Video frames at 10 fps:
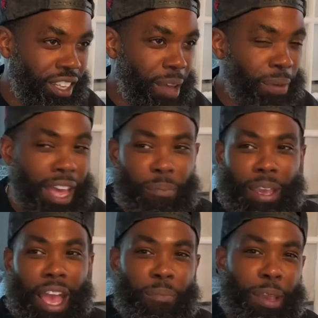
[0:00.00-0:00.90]

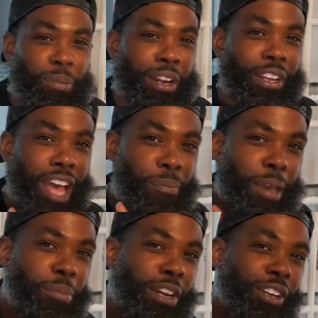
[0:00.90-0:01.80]
I may
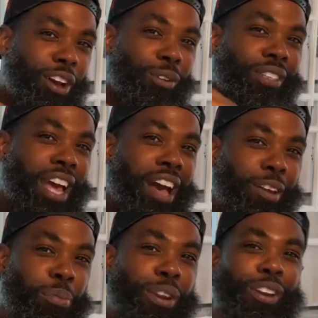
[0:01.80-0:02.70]
bring the coat down
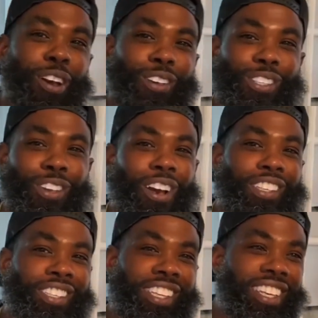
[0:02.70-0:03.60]
and put it on so y'all can
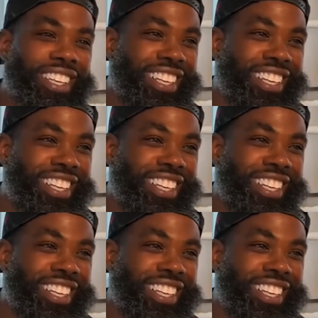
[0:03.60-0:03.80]
see it.